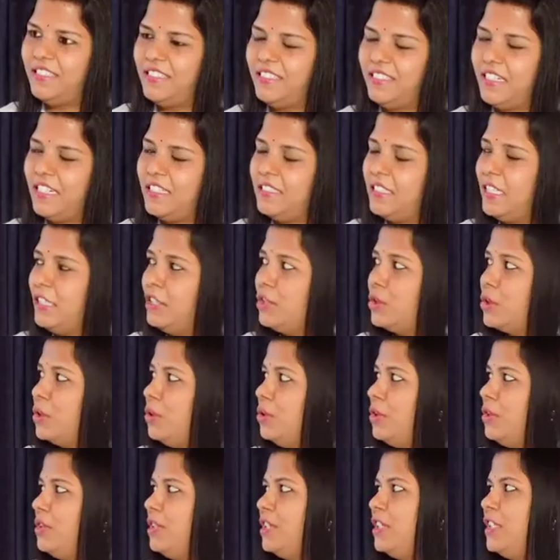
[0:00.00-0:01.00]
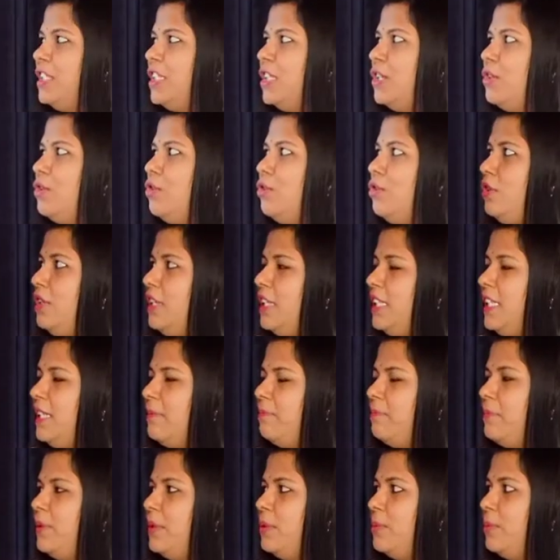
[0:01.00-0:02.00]
as I told you, this is the only
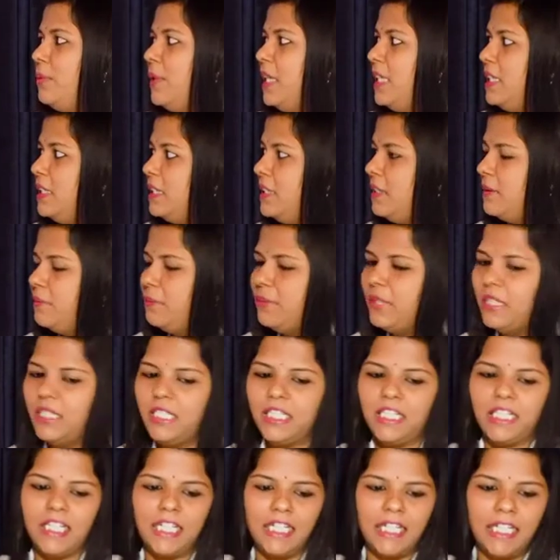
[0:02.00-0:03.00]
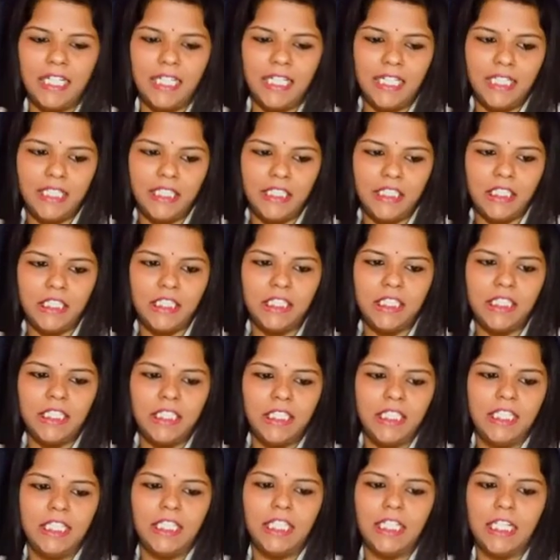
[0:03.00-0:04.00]
preventable and
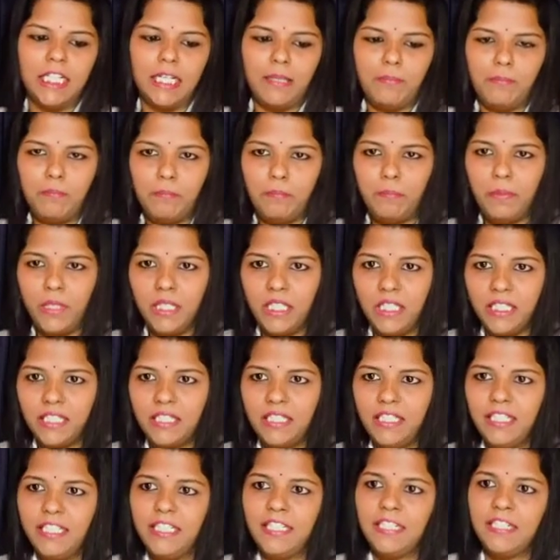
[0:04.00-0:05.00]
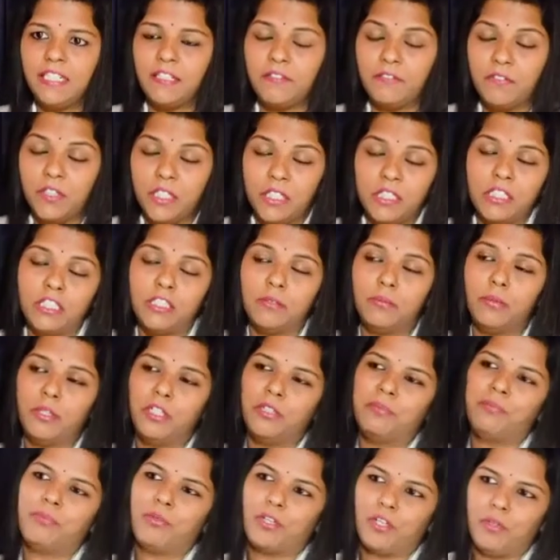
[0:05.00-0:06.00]
completely reversible
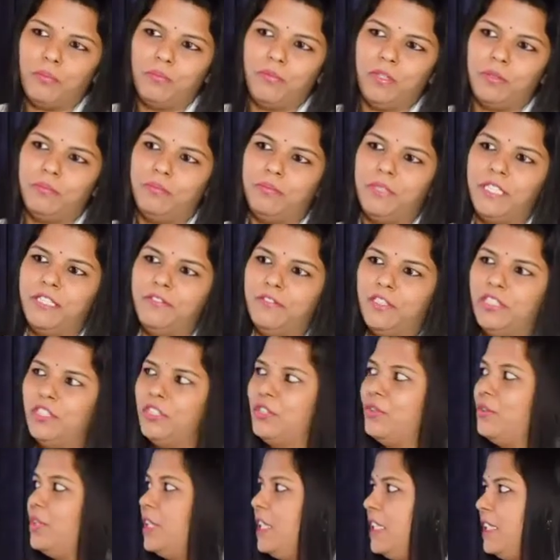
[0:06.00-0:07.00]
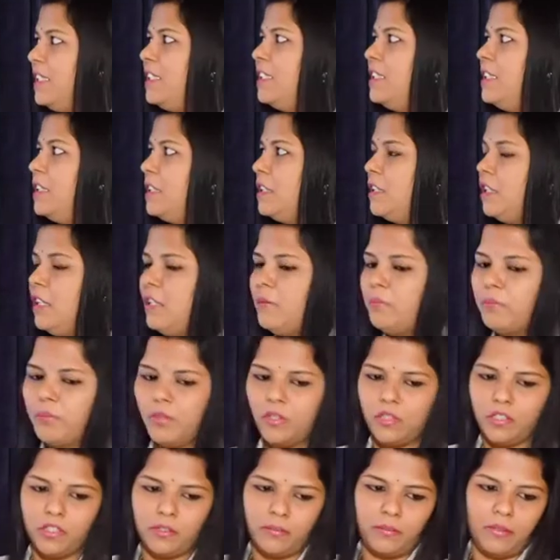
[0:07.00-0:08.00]
problem. Even today it is still
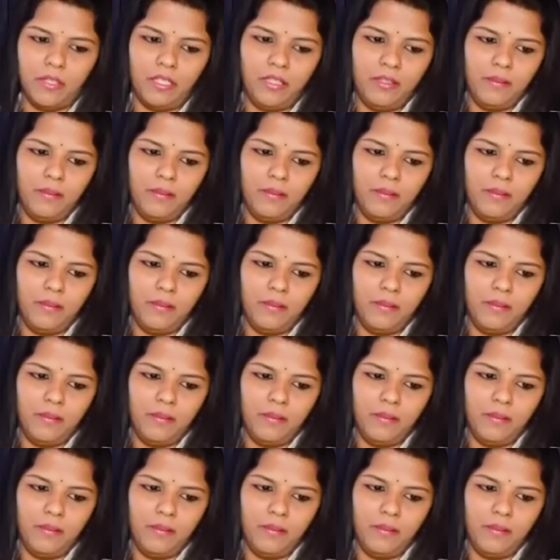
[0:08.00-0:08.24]
possible.